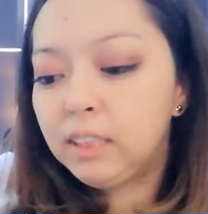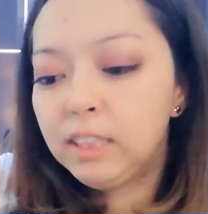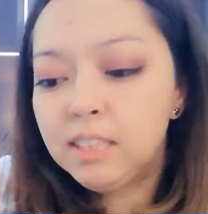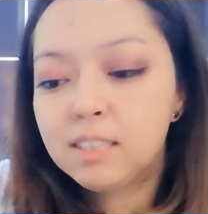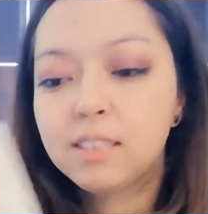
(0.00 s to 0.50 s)

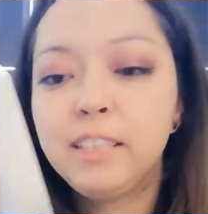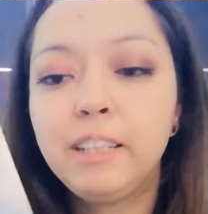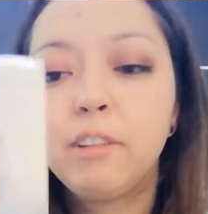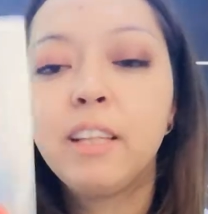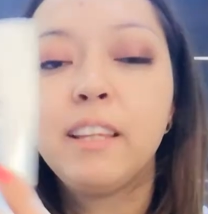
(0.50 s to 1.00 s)
It's
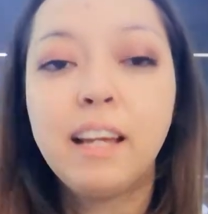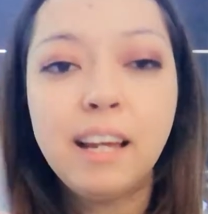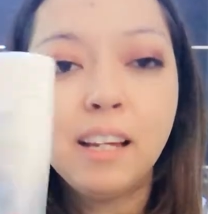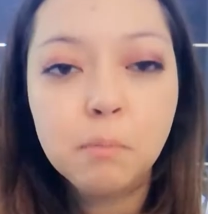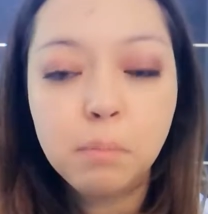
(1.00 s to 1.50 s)
nearing the
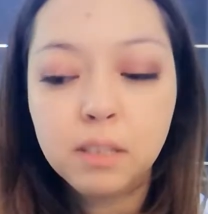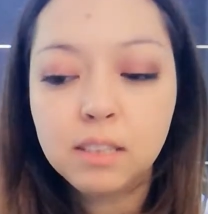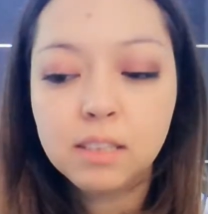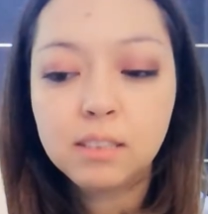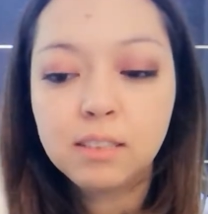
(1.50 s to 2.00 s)
end, but
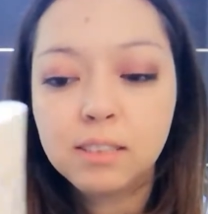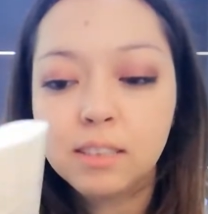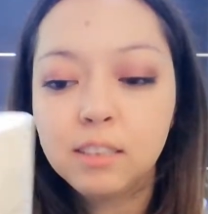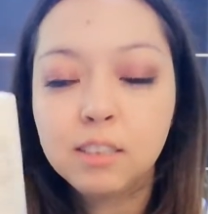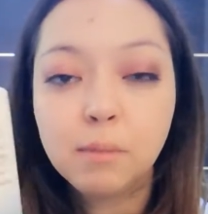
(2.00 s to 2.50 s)

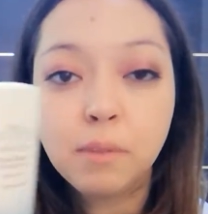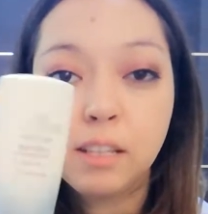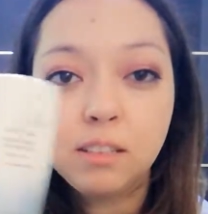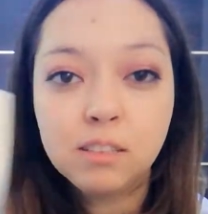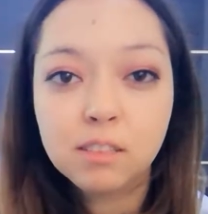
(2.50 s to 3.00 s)
still
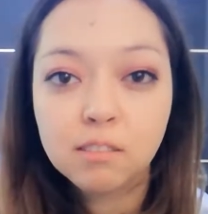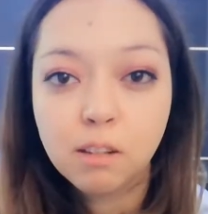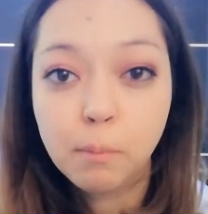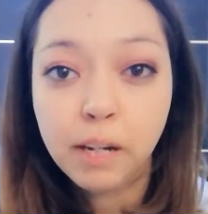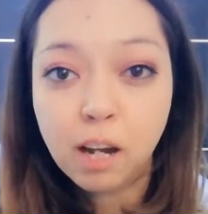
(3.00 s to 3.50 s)
something's
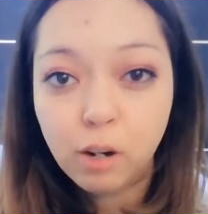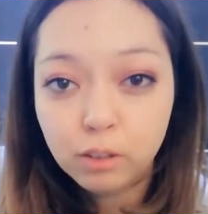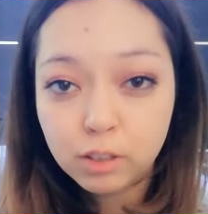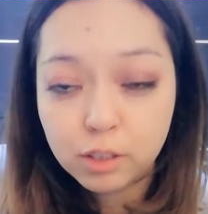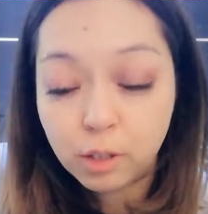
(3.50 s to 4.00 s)
coming
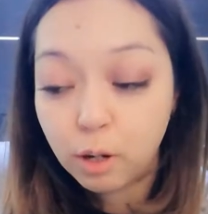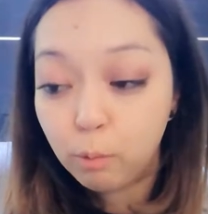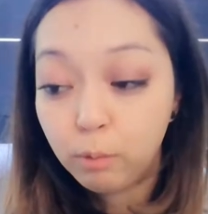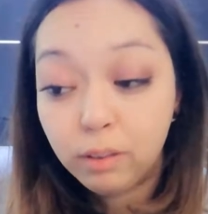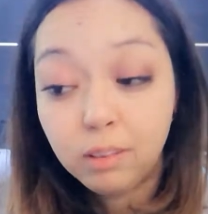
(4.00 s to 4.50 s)
out, so I
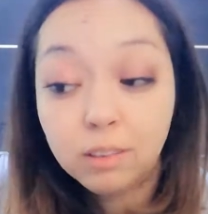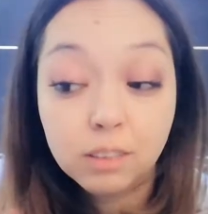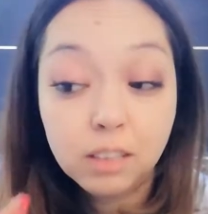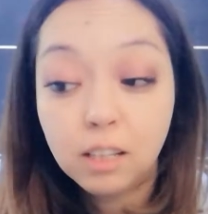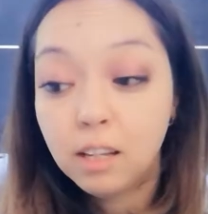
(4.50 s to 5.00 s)
will
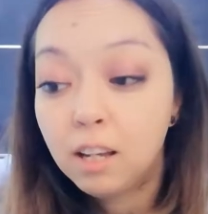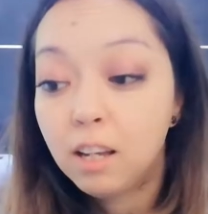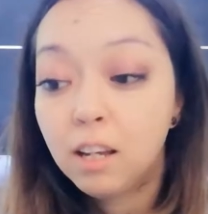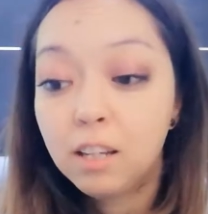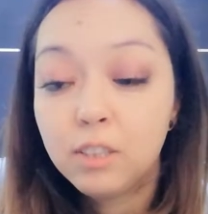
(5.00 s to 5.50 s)

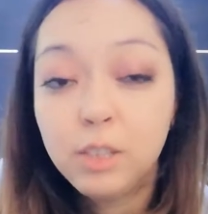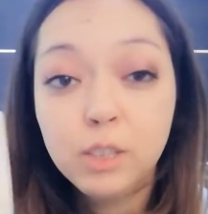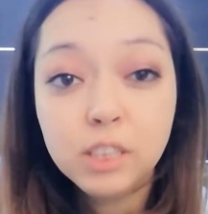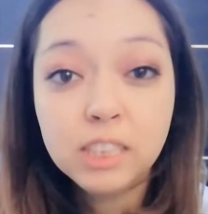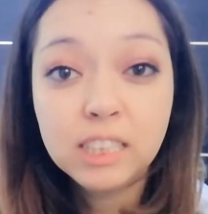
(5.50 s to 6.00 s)

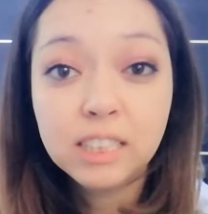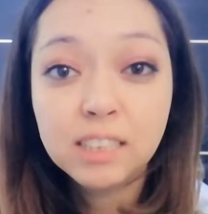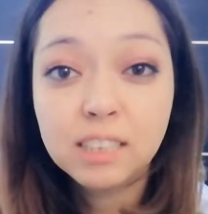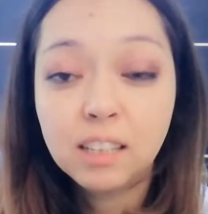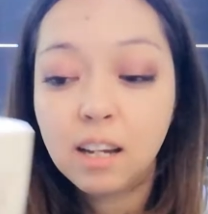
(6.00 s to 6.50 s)
use
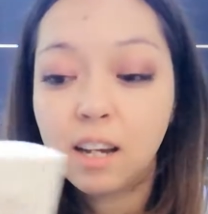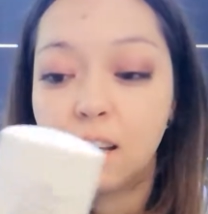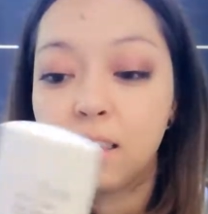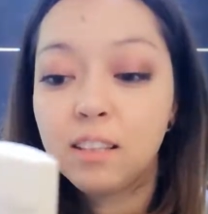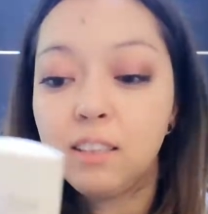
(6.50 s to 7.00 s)
this
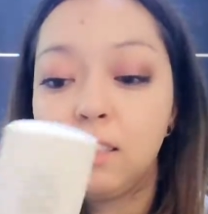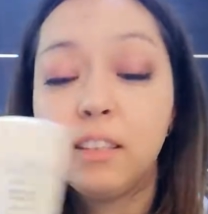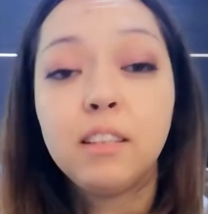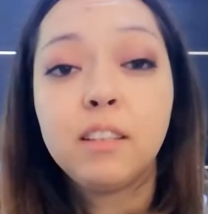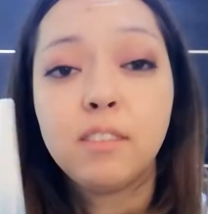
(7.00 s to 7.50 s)
until
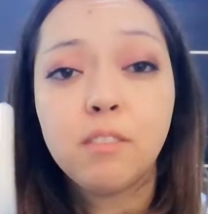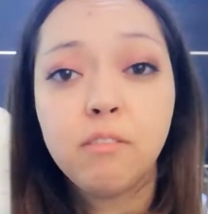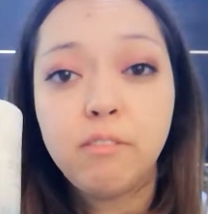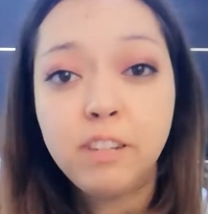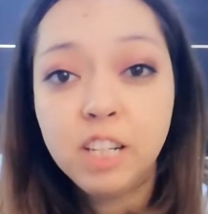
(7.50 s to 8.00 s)
it's
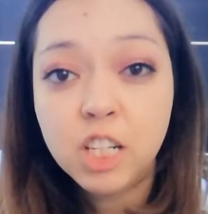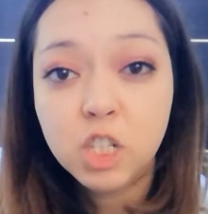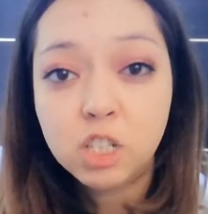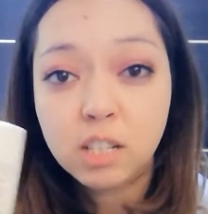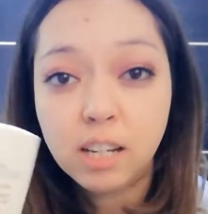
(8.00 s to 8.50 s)

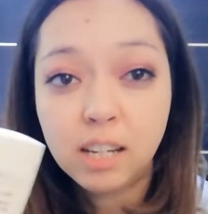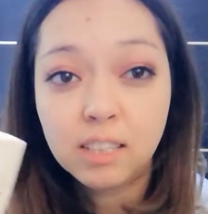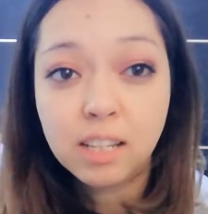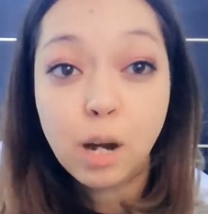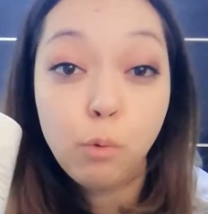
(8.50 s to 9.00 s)
finished,
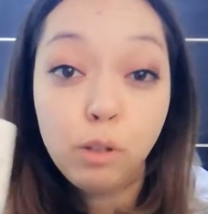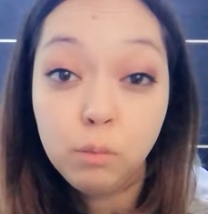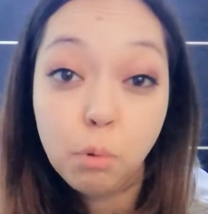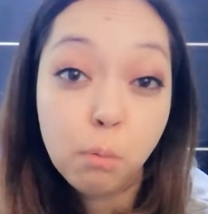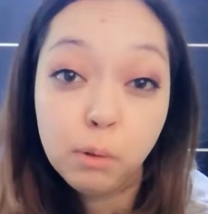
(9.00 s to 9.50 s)
and I will
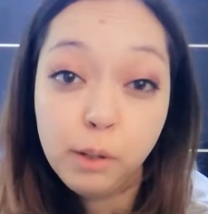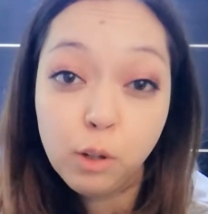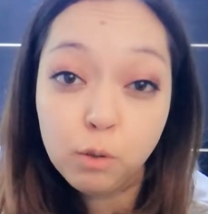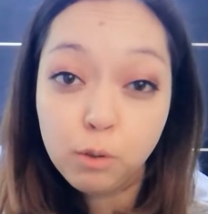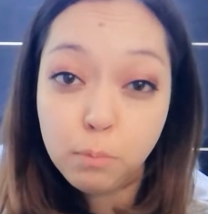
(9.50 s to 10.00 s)
probably
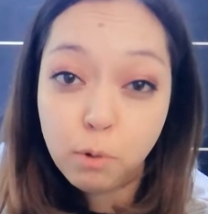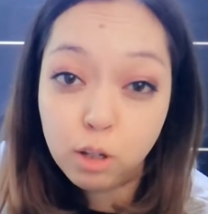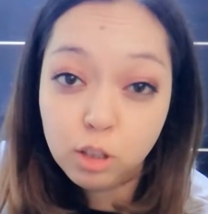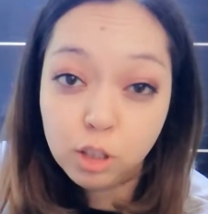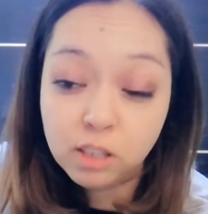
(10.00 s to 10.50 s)
not
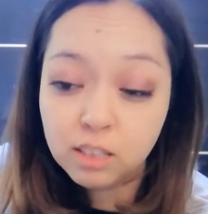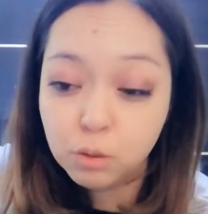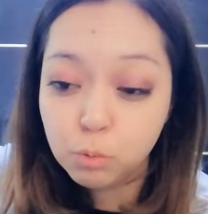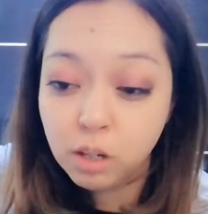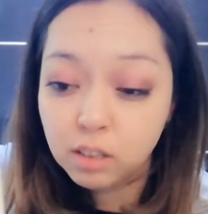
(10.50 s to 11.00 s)
repurchase
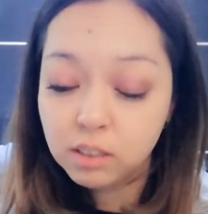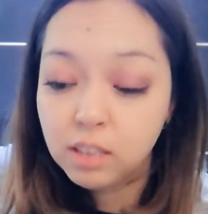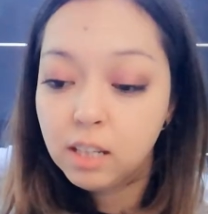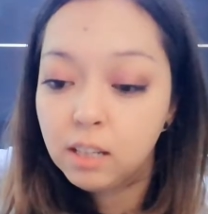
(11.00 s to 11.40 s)
this one.